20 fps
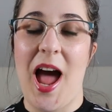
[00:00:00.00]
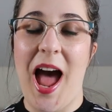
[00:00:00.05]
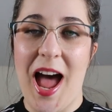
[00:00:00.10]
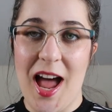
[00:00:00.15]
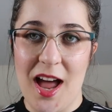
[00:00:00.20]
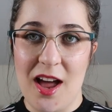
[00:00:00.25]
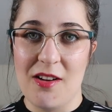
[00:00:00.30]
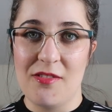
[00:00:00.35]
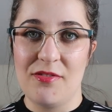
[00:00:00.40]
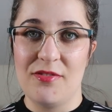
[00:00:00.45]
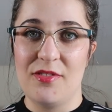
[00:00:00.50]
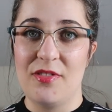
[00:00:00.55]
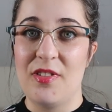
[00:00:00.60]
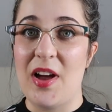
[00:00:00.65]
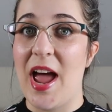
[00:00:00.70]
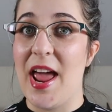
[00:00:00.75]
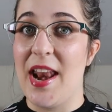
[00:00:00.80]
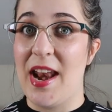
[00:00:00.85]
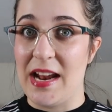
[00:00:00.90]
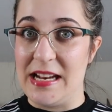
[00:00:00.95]
have
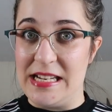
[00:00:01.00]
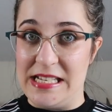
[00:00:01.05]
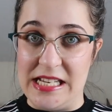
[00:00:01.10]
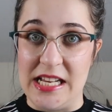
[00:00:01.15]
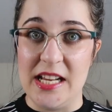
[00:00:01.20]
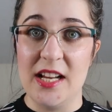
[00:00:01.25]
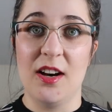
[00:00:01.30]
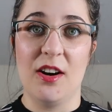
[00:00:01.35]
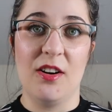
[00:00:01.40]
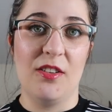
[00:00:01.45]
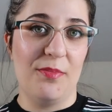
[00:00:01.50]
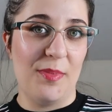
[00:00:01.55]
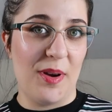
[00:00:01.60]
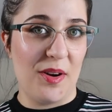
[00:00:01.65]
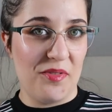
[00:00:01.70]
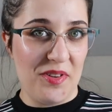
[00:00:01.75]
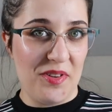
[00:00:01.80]
an idea of my